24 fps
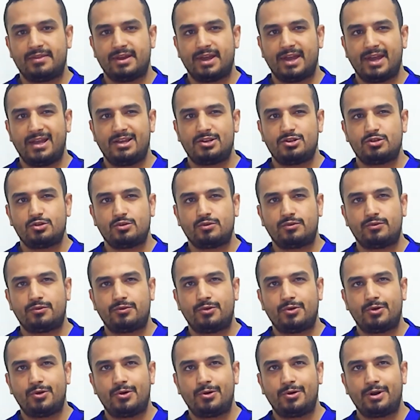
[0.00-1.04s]
the age of
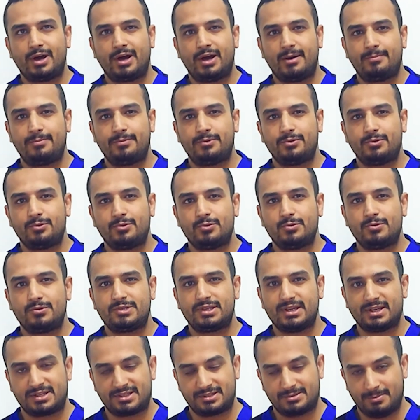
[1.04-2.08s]
4 up to
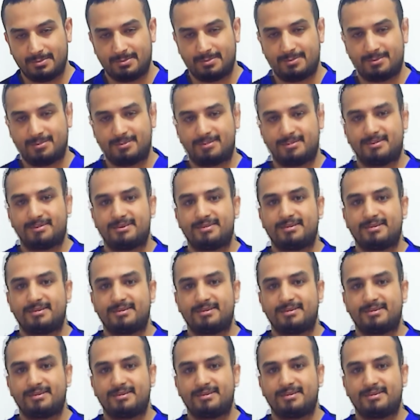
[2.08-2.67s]
6 months,